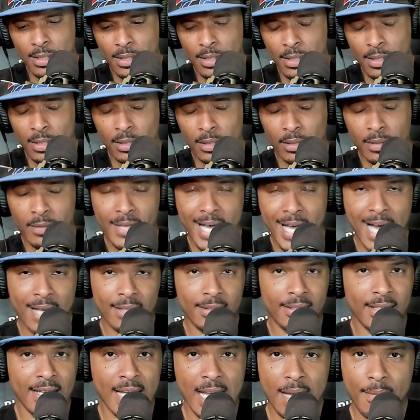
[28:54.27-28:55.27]
That
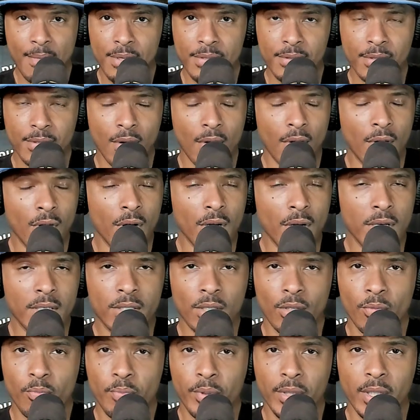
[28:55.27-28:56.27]
game is going
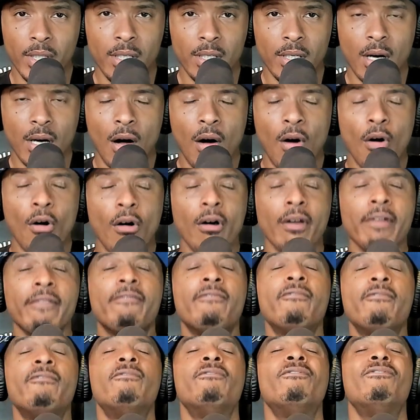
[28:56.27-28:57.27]
to be on
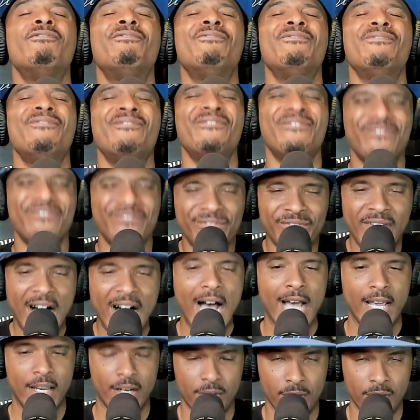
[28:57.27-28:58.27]

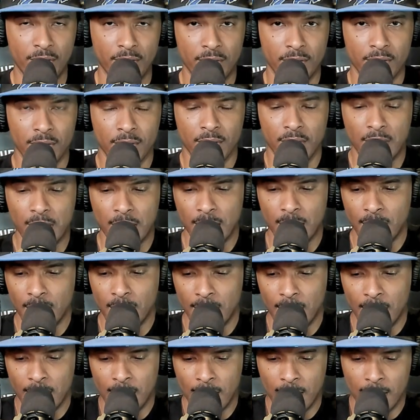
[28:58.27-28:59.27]
fire.
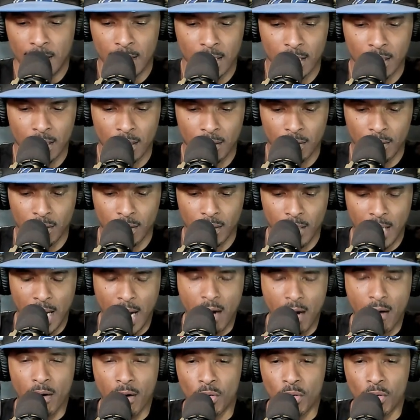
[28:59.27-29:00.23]
Aaron